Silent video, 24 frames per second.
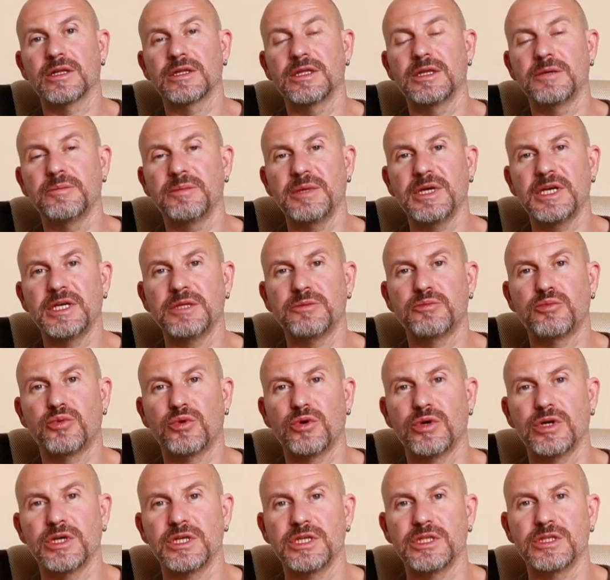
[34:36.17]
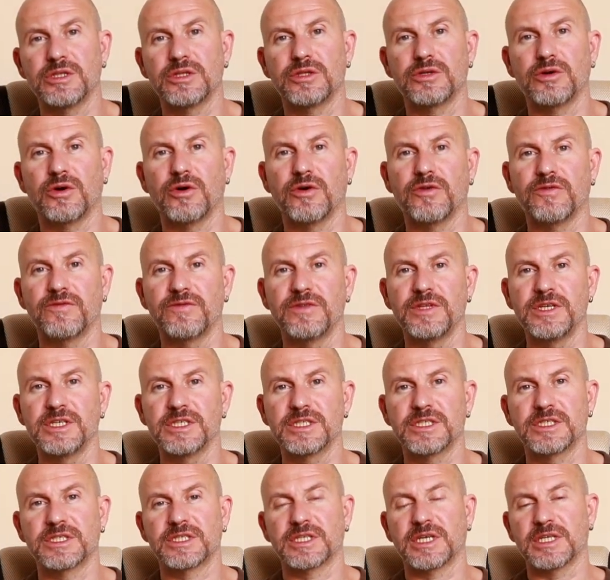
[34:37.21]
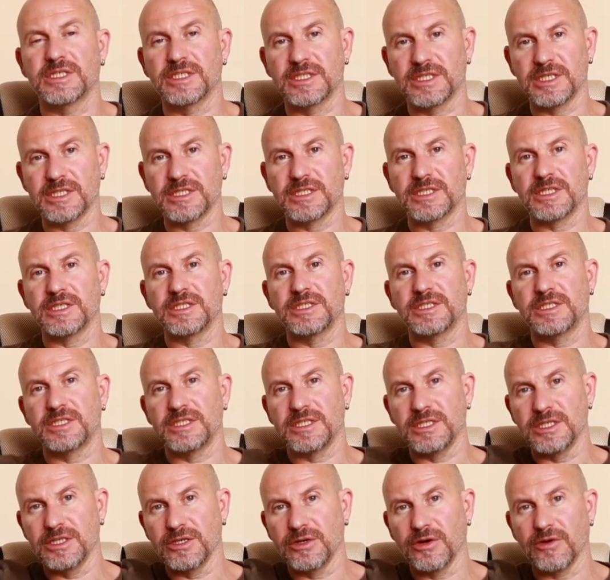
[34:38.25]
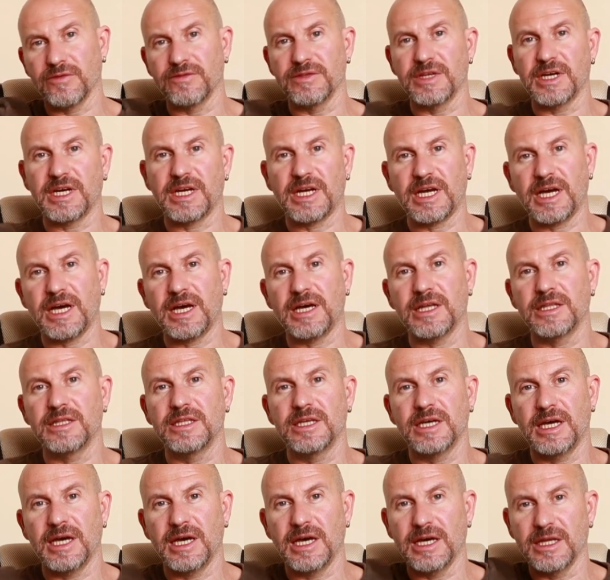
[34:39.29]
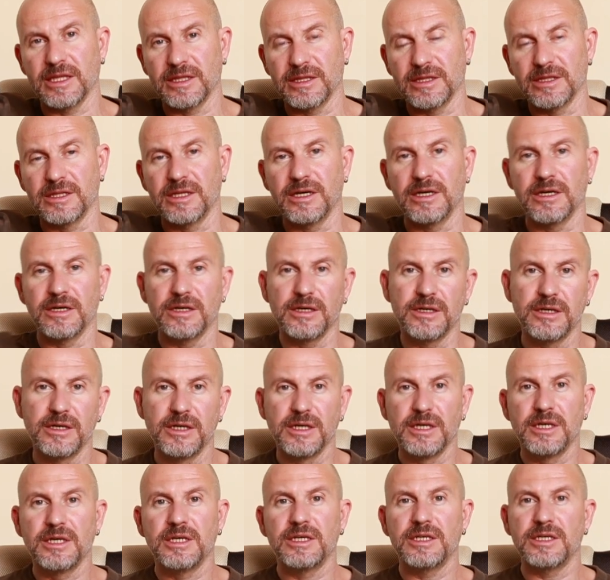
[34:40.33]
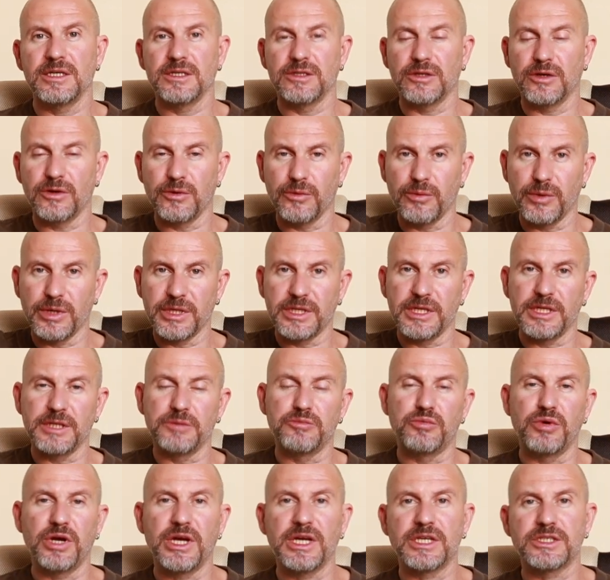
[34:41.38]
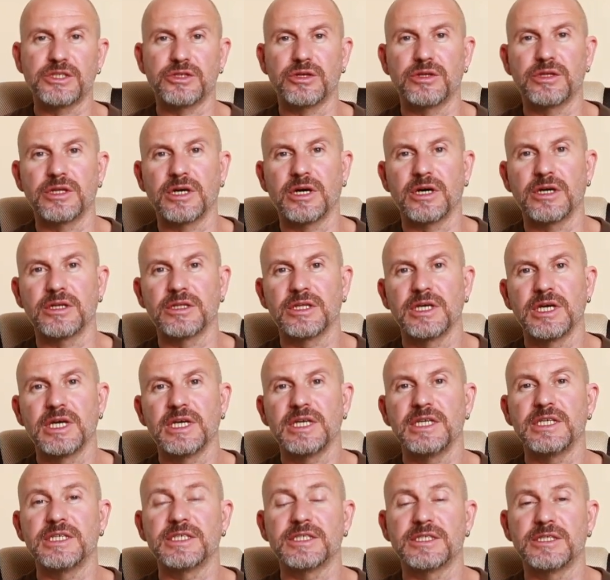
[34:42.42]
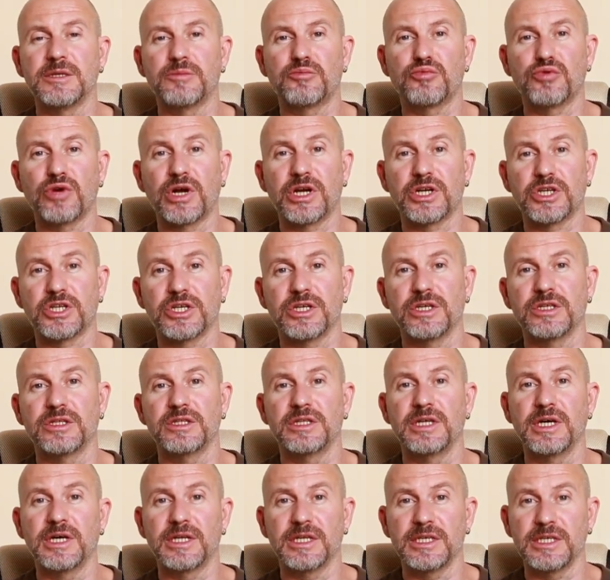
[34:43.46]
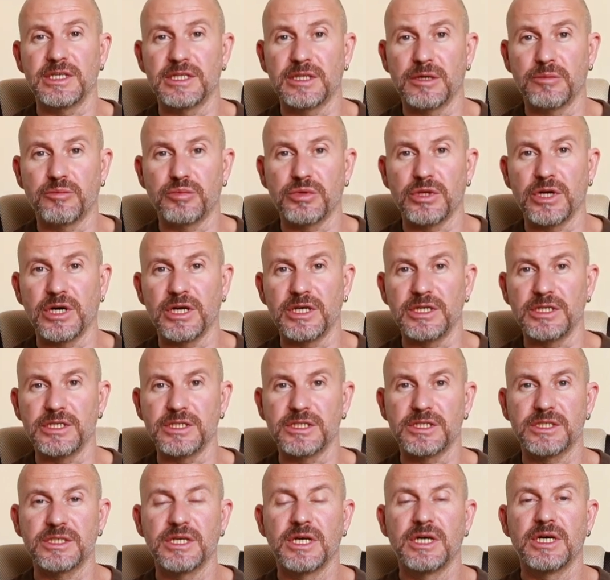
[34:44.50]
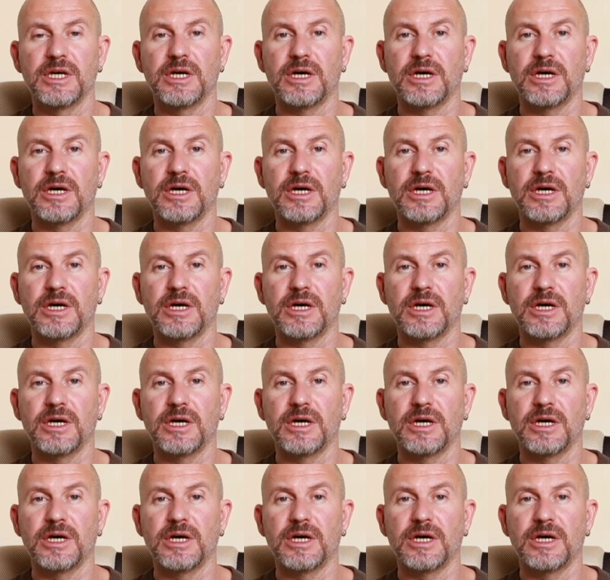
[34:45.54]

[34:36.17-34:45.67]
The main point of this consistency of the head and you know, whether it breaks or not, is the pressure that it applies